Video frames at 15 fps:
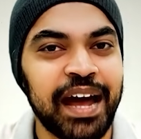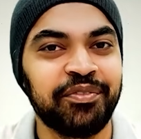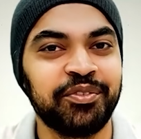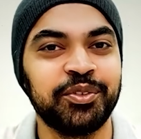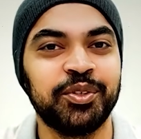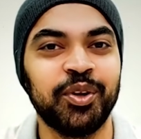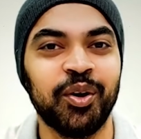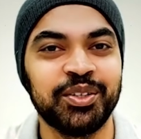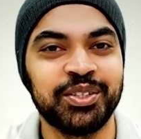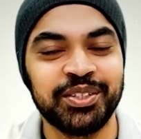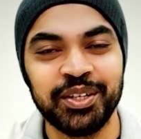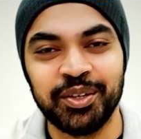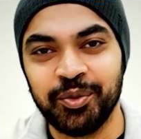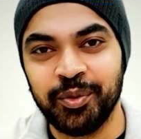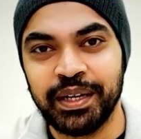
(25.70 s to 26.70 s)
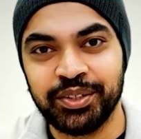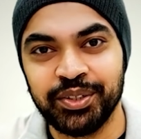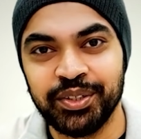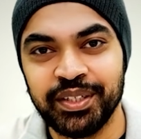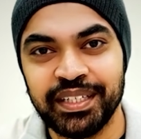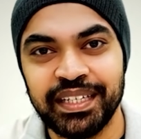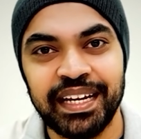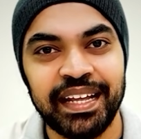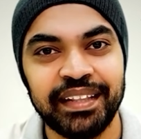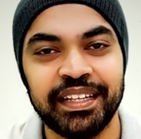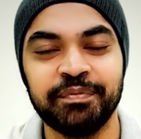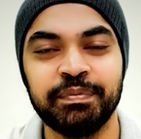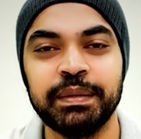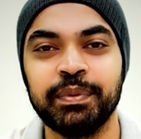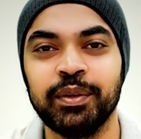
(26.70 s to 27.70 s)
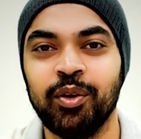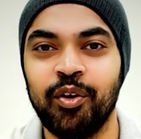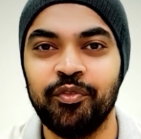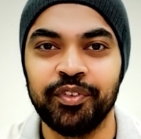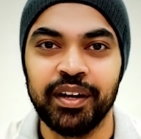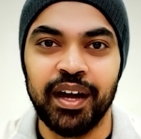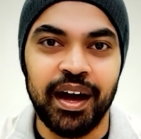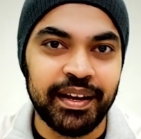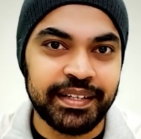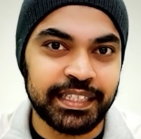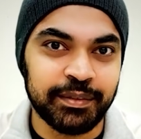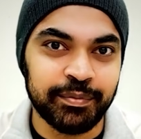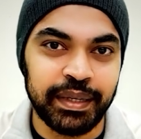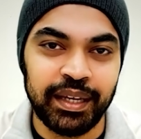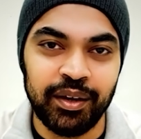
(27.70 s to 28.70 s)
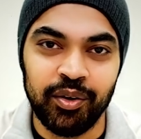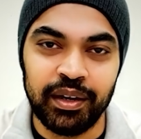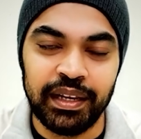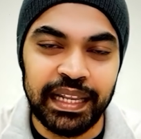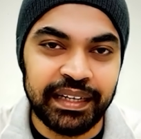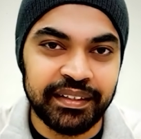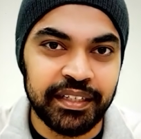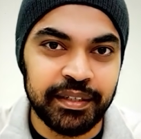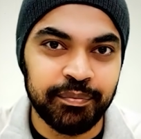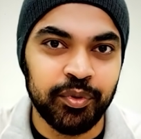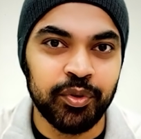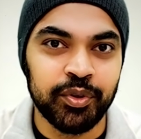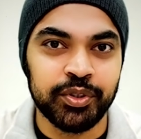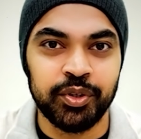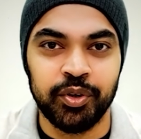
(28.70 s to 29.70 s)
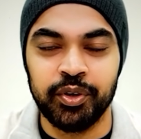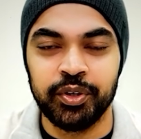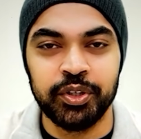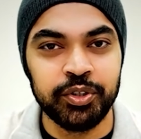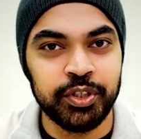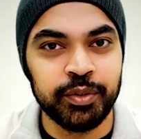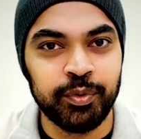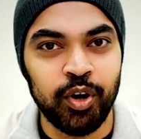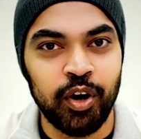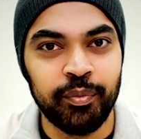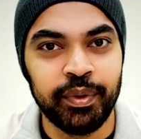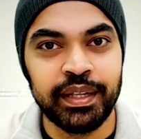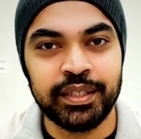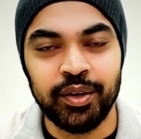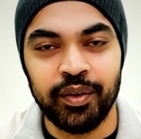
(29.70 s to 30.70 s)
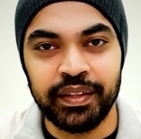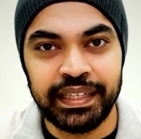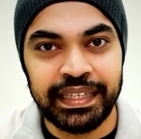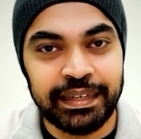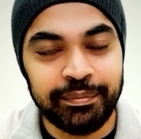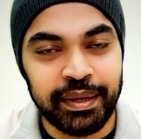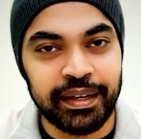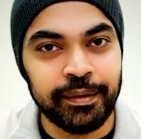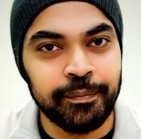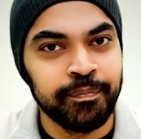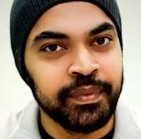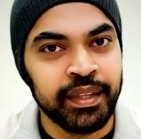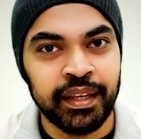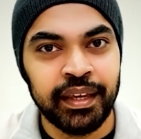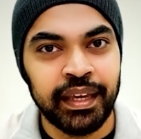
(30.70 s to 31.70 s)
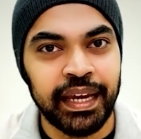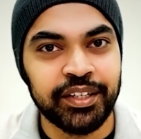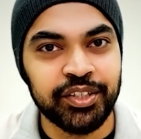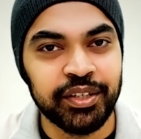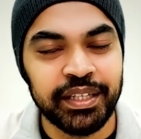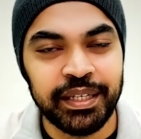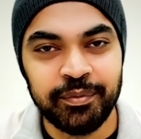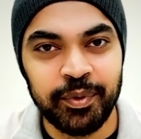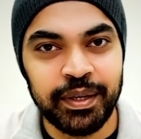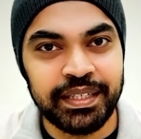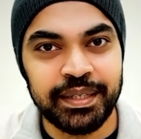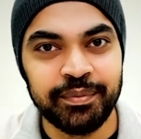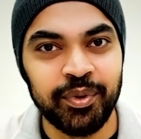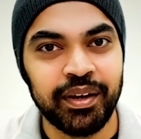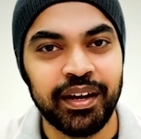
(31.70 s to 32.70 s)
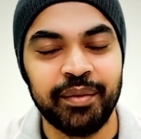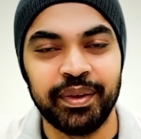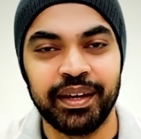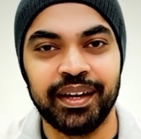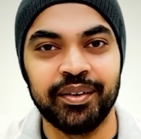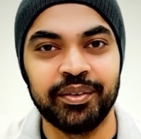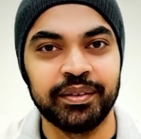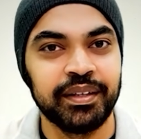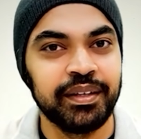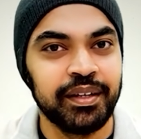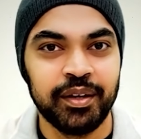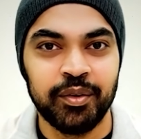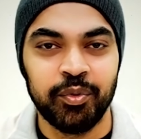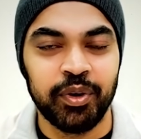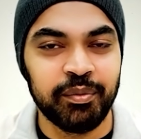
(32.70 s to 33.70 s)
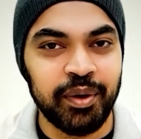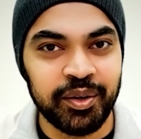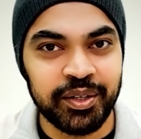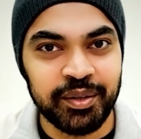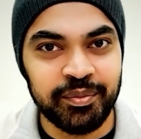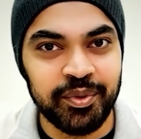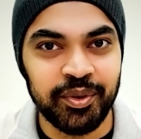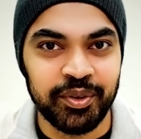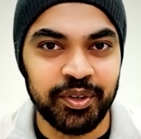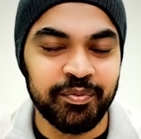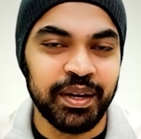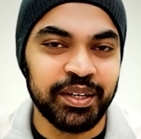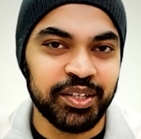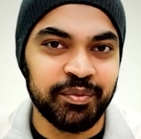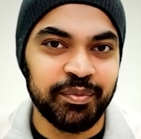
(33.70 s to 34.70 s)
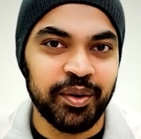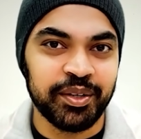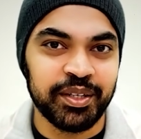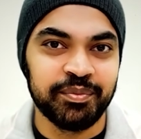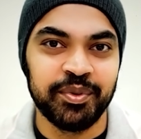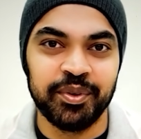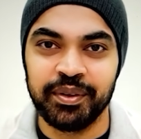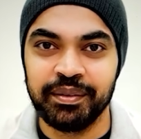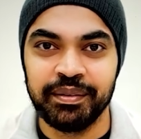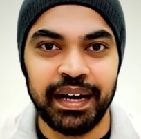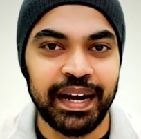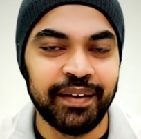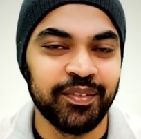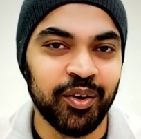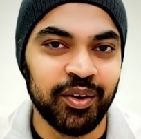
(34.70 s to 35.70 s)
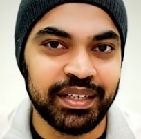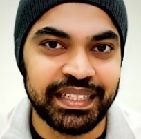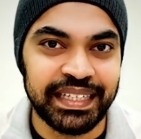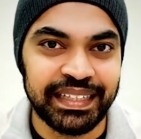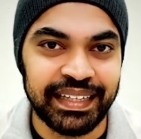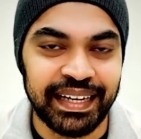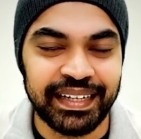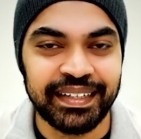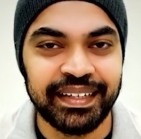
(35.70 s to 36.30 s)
to dodge the questions that people often ask me on LinkedIn posts, on YouTube comments, on the email. Hey Chandi, when's the book coming out? What about your book? You mentioned about your book. I have not seen that.